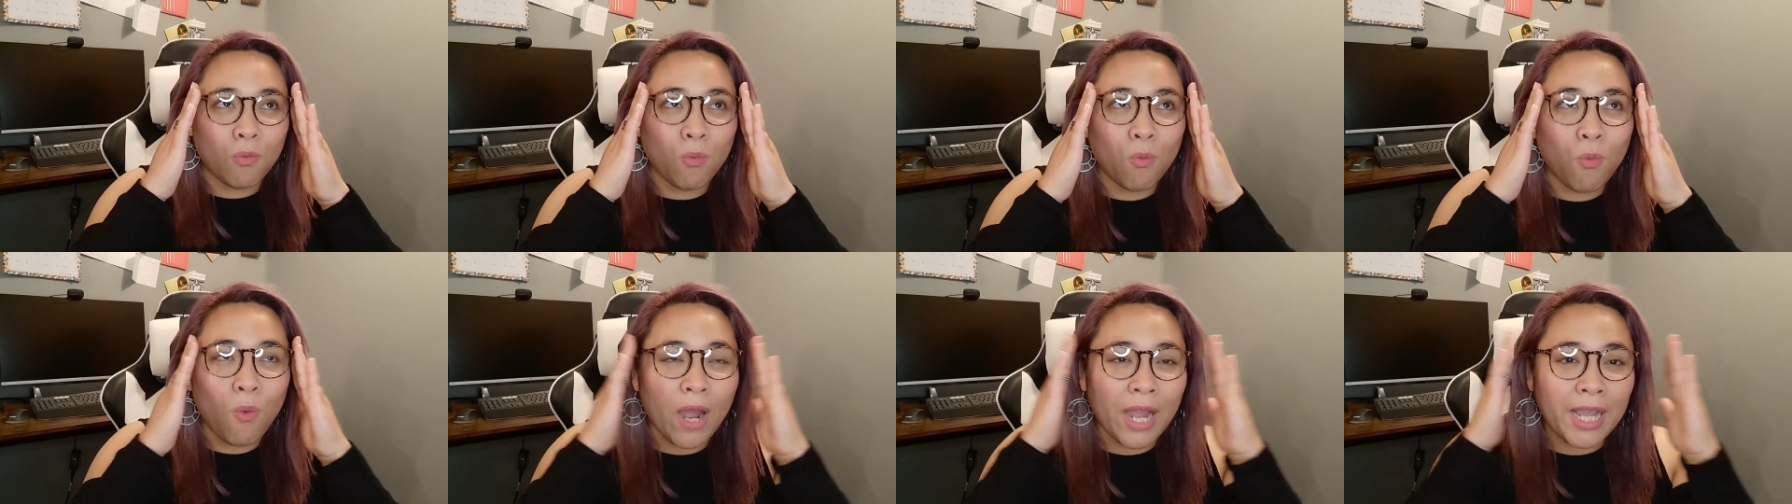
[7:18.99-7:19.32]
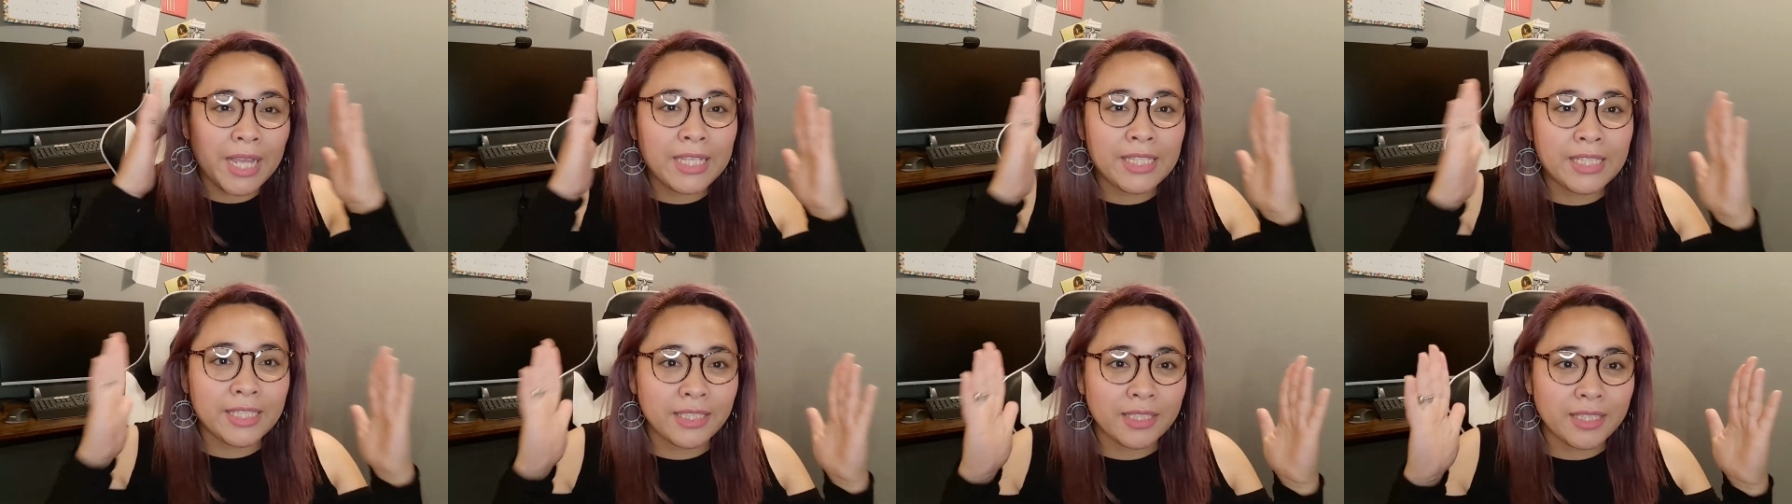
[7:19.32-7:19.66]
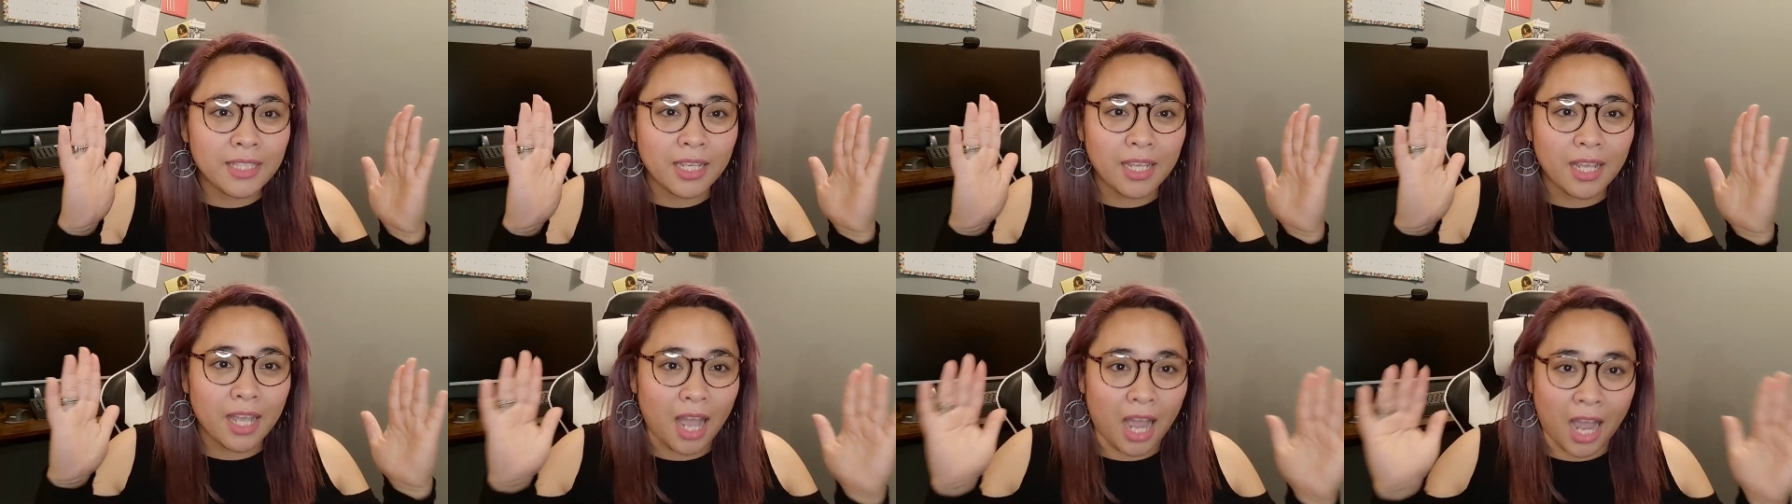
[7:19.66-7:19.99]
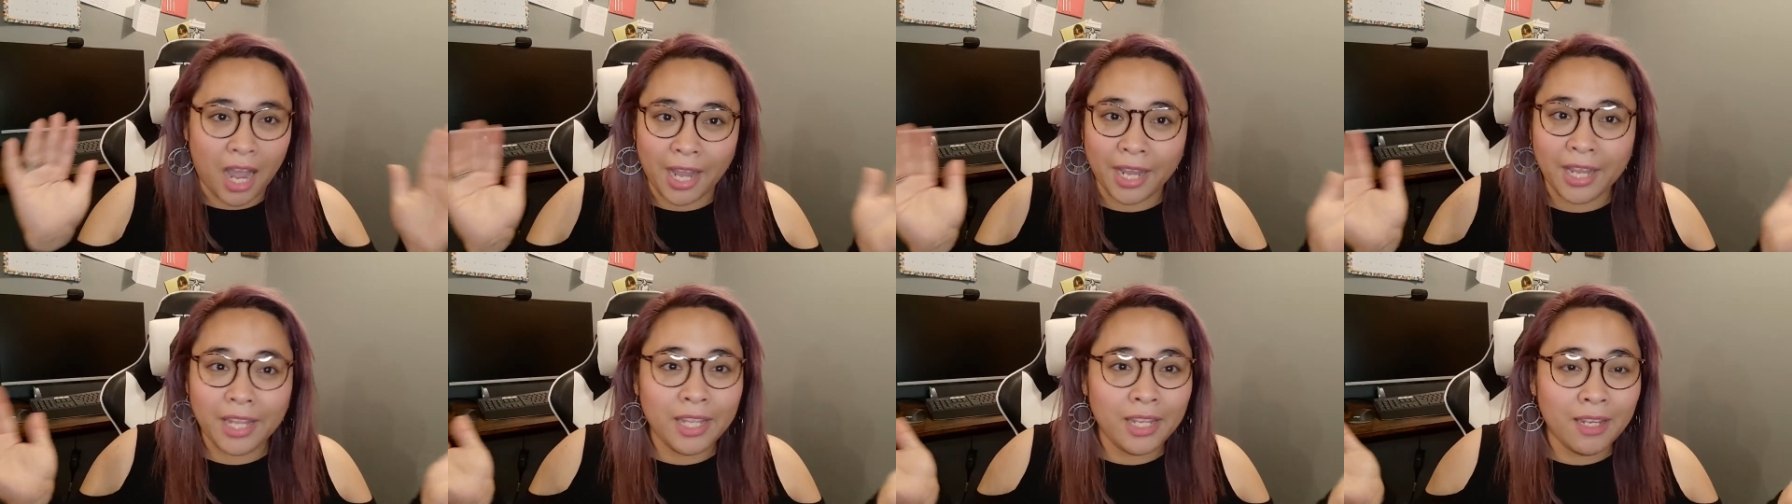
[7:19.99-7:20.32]
wise,
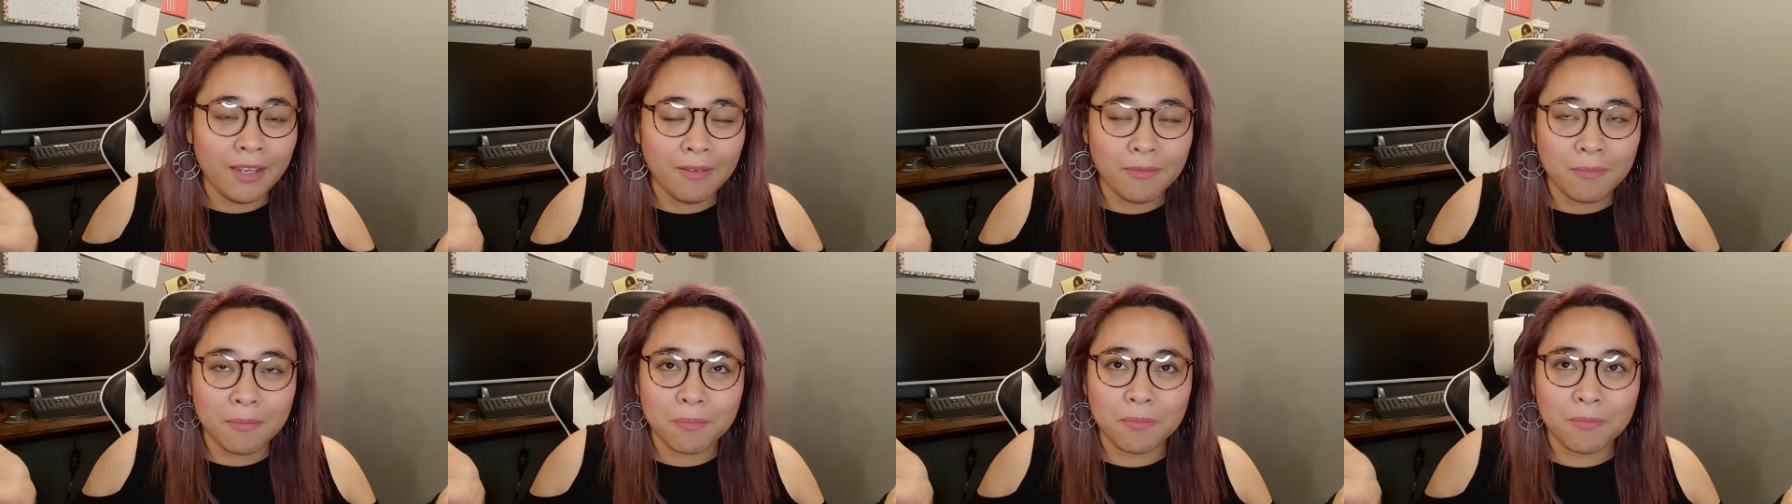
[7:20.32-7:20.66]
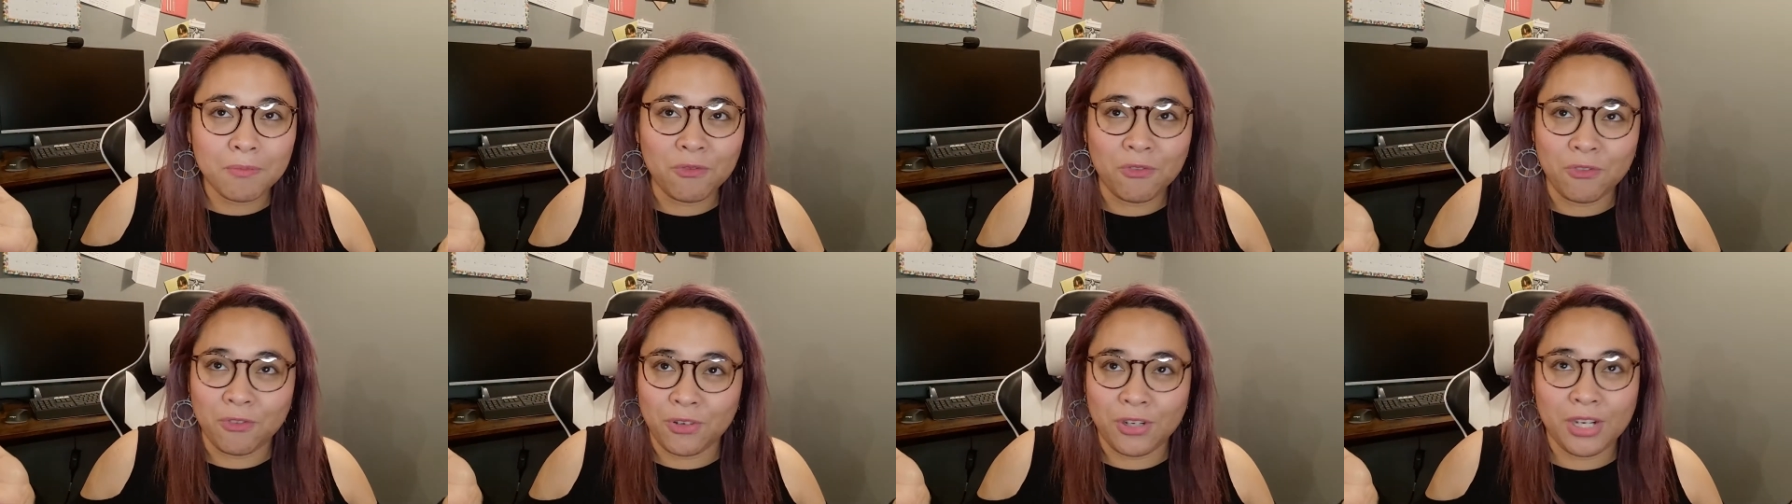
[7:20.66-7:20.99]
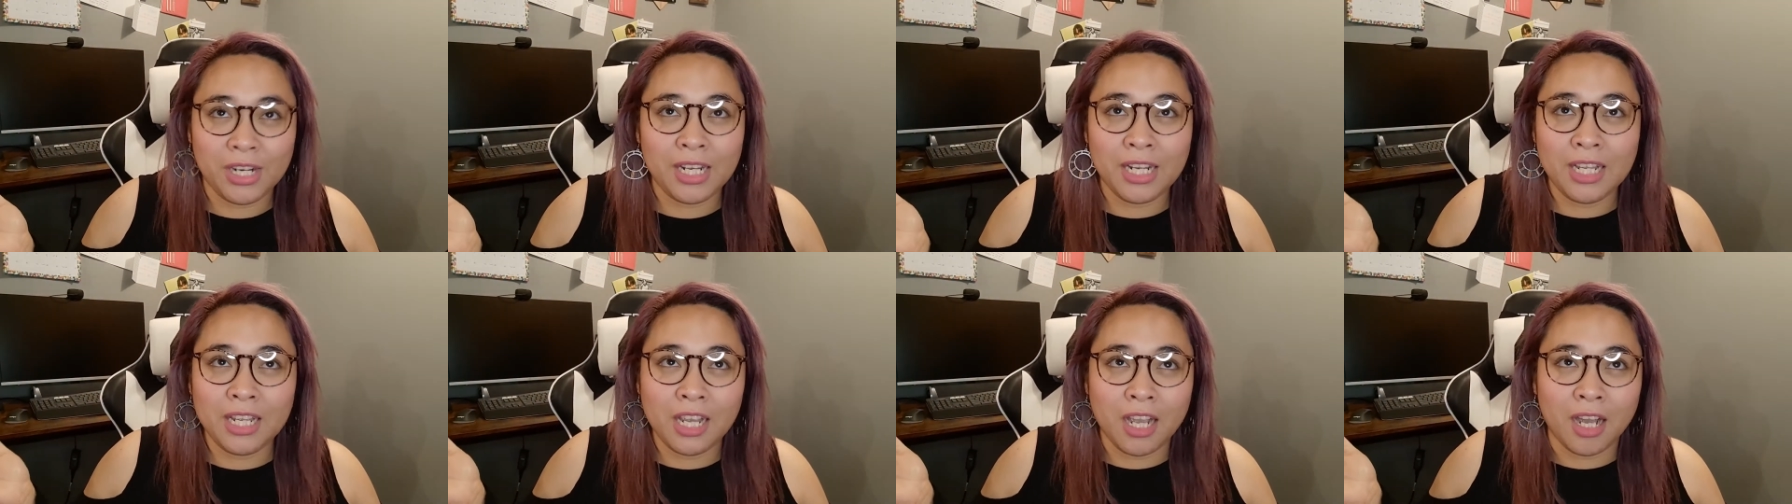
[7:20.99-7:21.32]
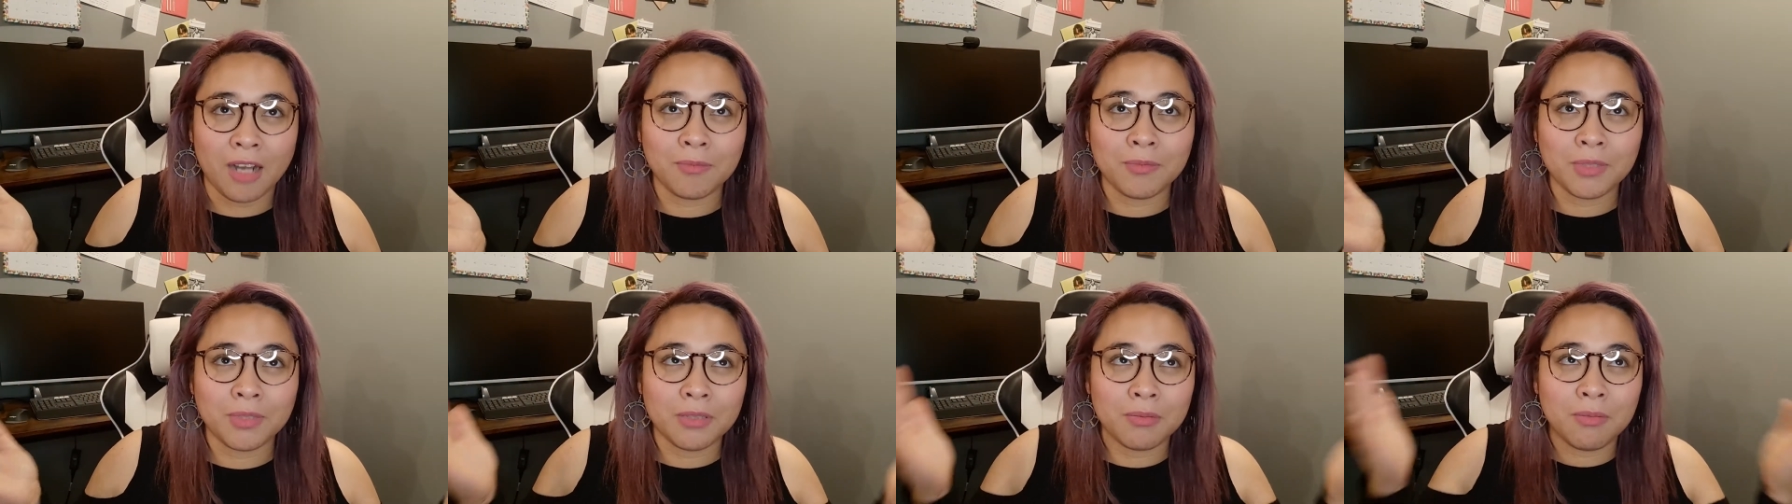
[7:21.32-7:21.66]
I really
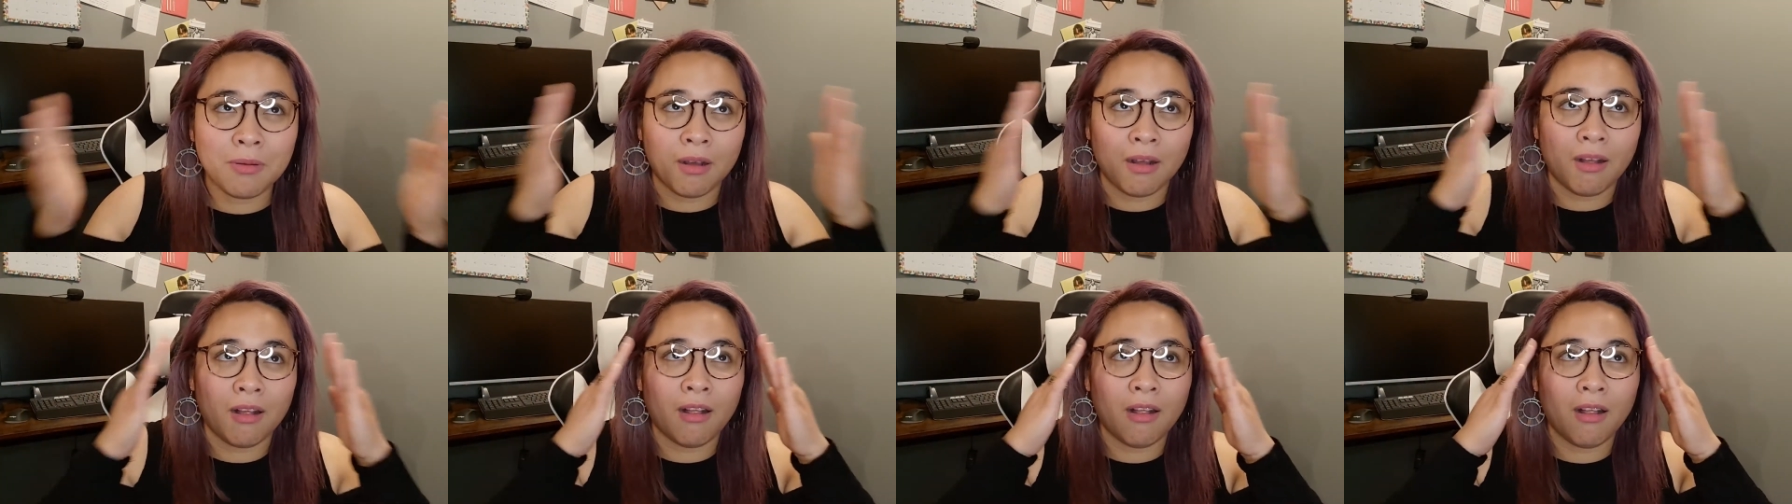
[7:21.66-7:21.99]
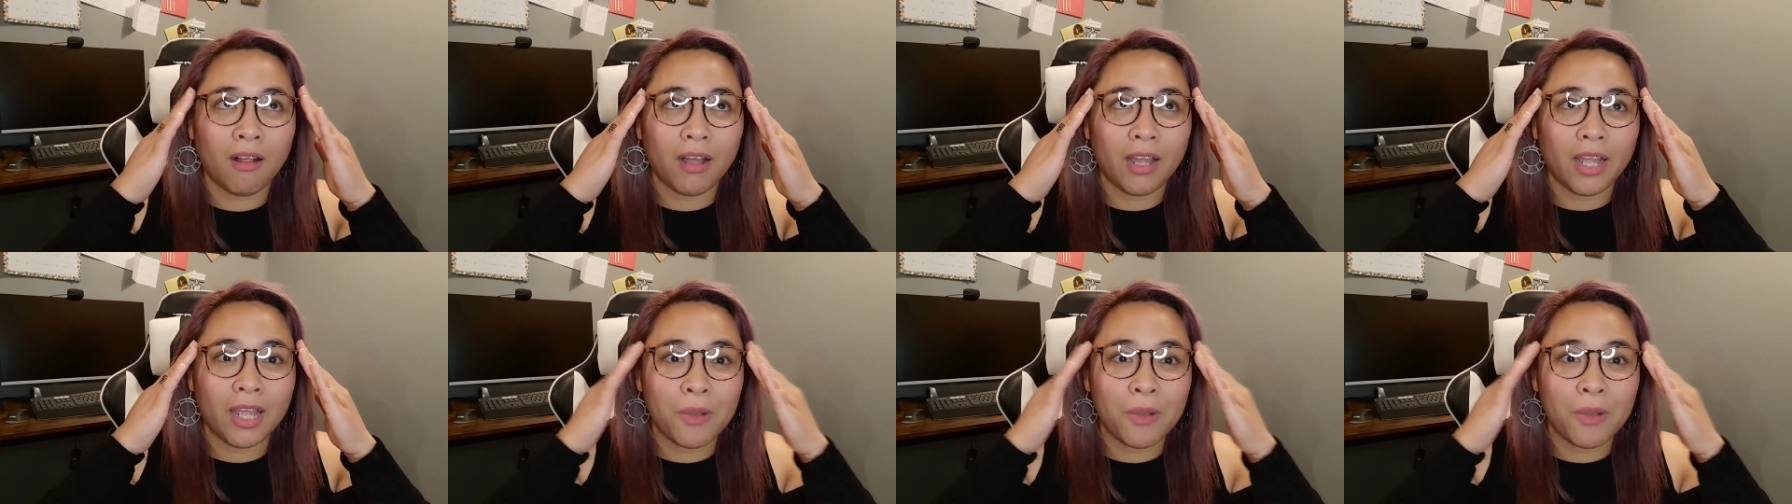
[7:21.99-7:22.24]
comfortable.